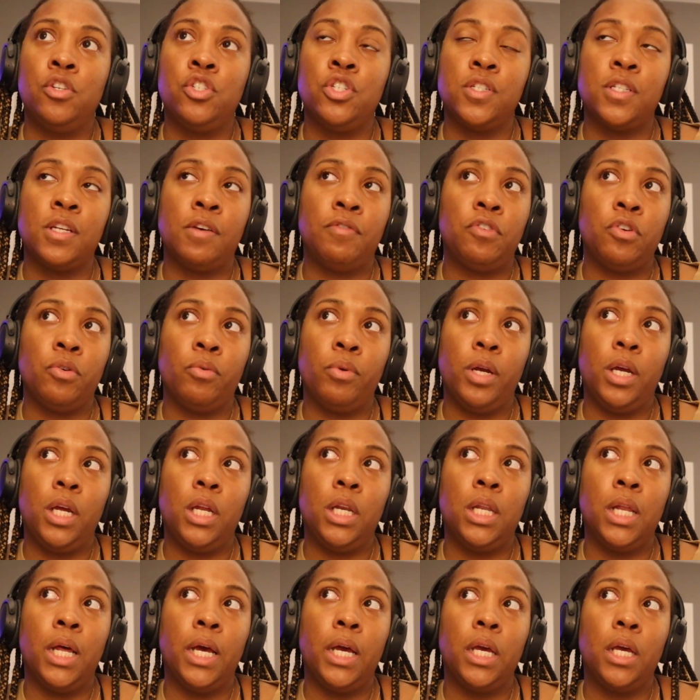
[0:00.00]
just have to
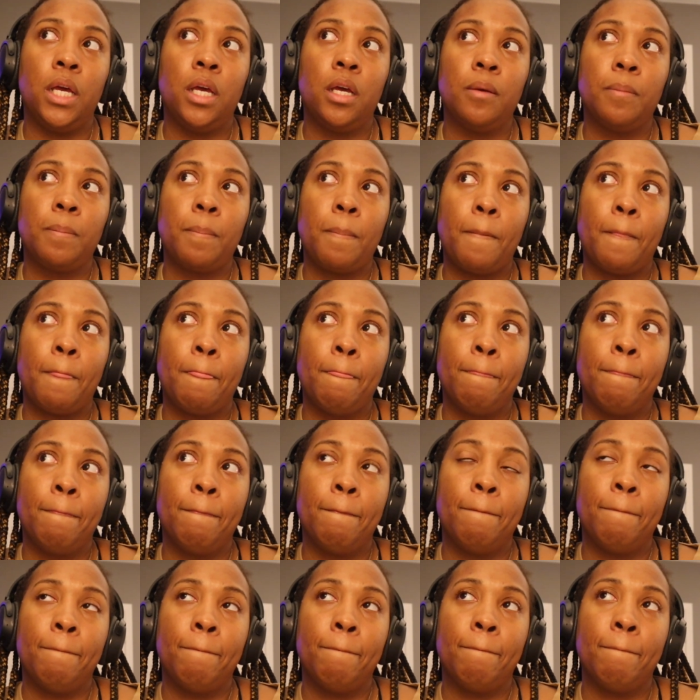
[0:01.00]
read like
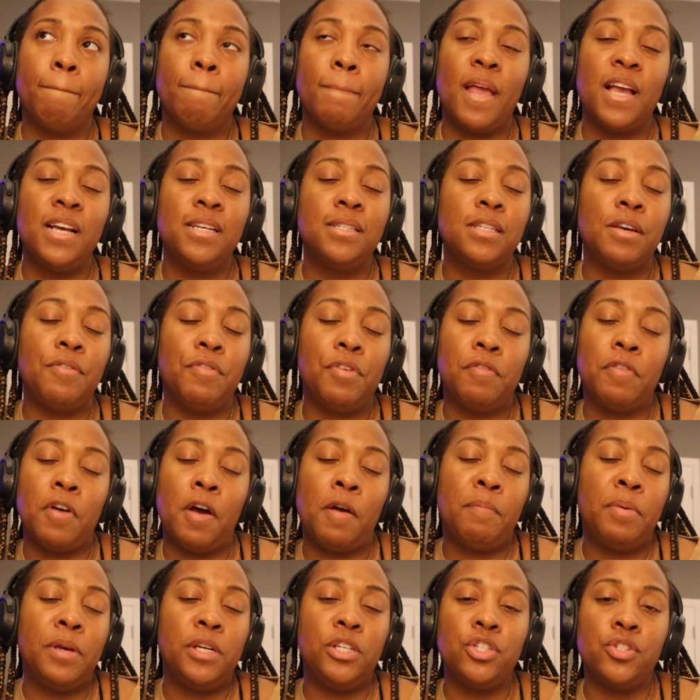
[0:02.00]

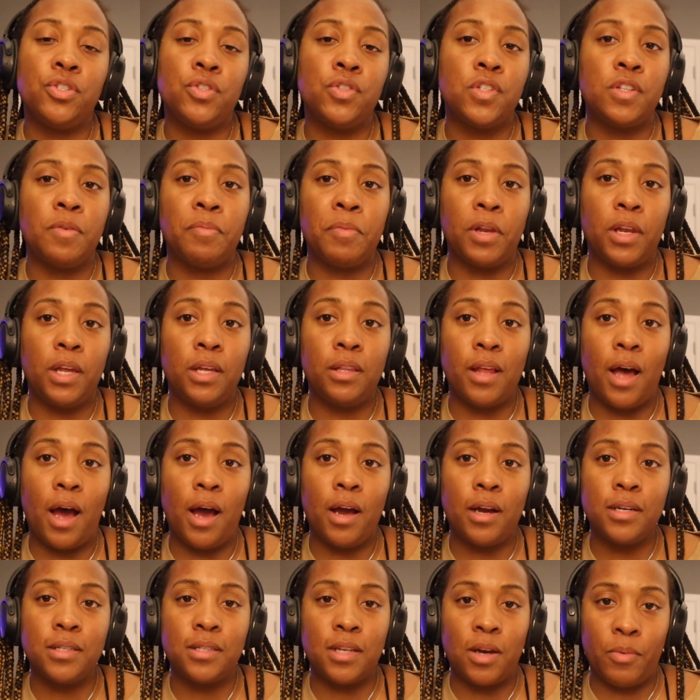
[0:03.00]
75 pages or something like
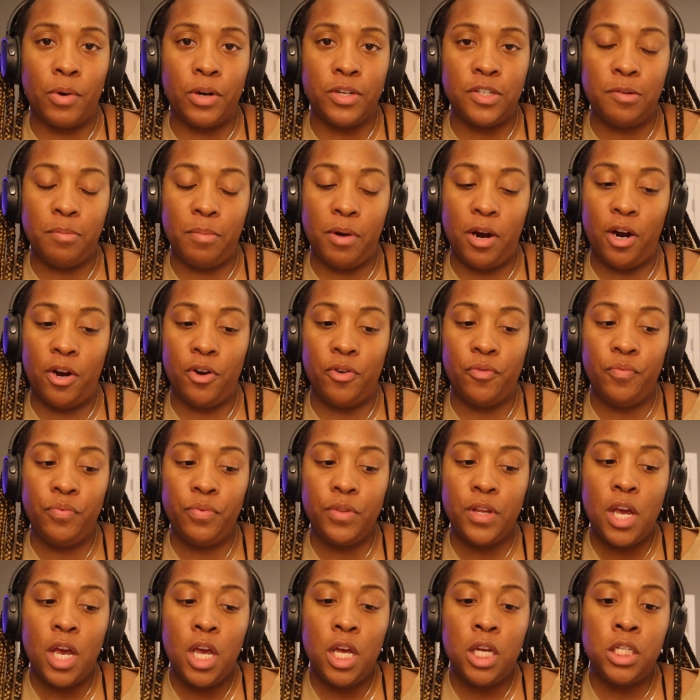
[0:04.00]
that because I work tomorrow.
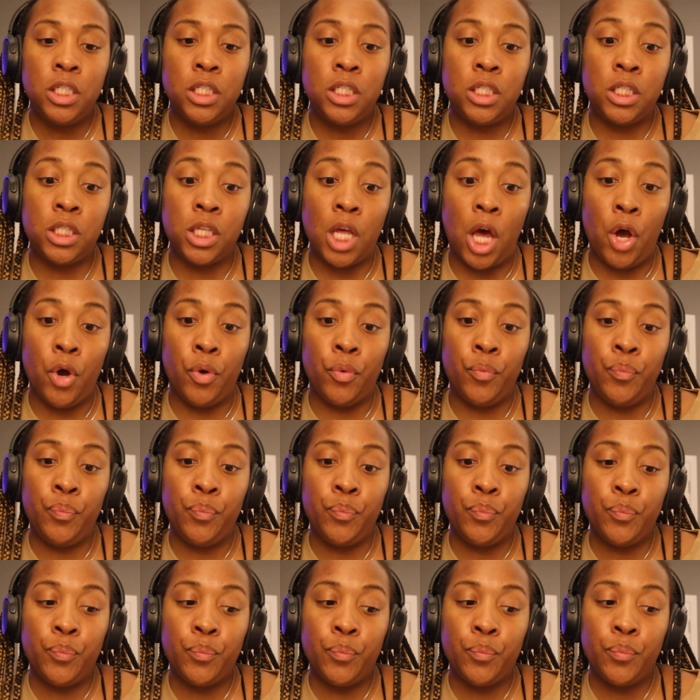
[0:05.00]
So
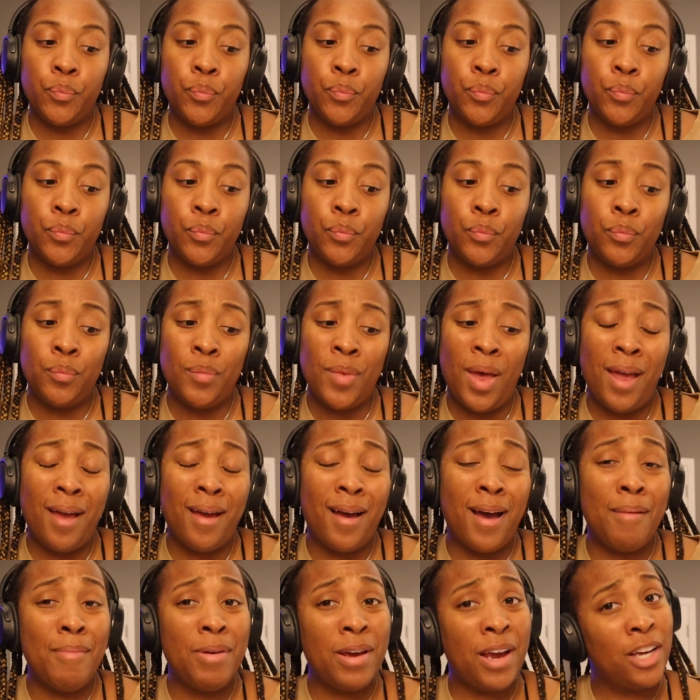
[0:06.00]

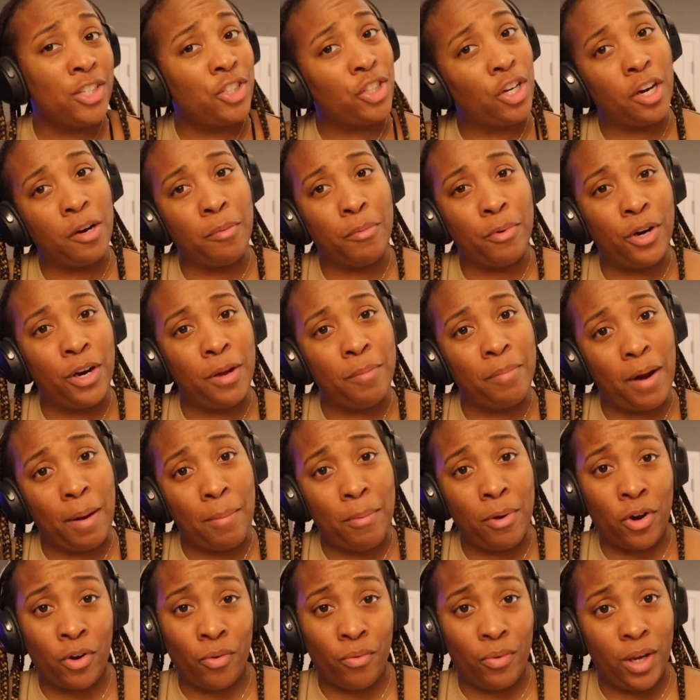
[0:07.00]
I'm gonna catch you in the morning, but I'm
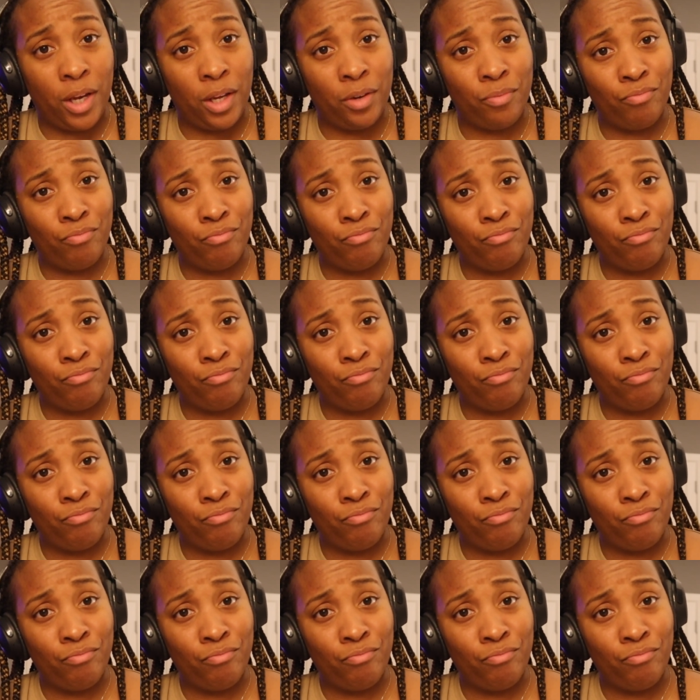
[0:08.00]
gonna read.